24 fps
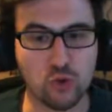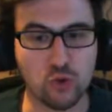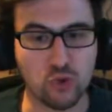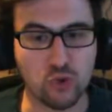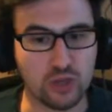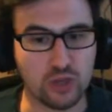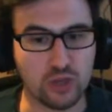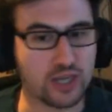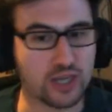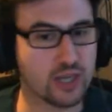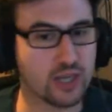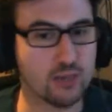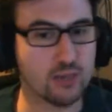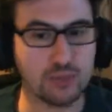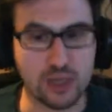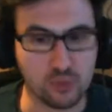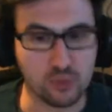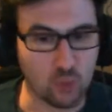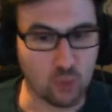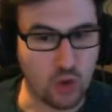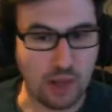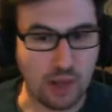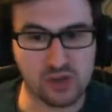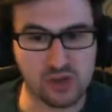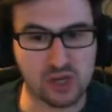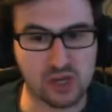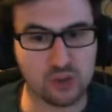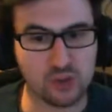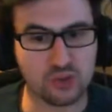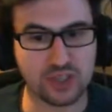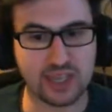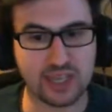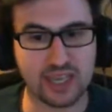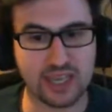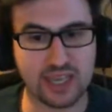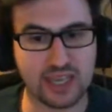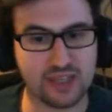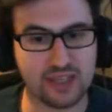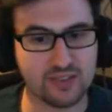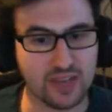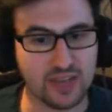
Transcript: Like I played Warhammer when I was a kid,